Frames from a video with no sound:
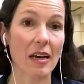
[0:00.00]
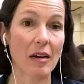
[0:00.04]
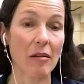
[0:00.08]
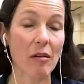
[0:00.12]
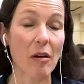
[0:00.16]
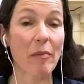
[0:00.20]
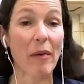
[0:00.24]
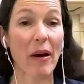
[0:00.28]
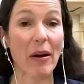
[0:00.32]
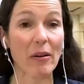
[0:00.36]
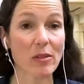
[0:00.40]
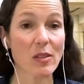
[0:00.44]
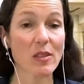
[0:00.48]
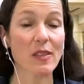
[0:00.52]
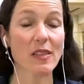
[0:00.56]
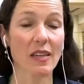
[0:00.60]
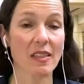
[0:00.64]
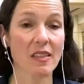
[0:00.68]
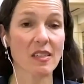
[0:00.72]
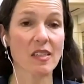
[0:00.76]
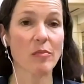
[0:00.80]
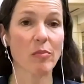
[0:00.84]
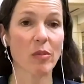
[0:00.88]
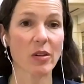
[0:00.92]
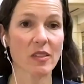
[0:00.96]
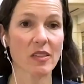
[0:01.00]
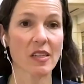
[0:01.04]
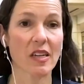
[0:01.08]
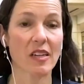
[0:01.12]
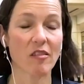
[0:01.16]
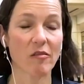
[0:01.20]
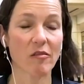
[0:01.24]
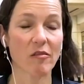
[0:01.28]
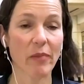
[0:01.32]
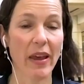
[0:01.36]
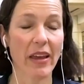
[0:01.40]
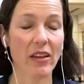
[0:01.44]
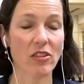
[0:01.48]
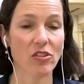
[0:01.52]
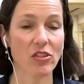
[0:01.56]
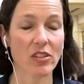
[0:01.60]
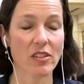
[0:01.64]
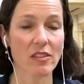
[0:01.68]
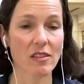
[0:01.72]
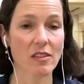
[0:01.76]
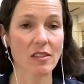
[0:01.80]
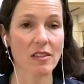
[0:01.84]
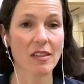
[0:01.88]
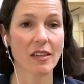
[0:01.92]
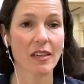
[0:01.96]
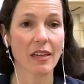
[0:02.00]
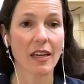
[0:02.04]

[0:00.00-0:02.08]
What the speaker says: about 60% of patients.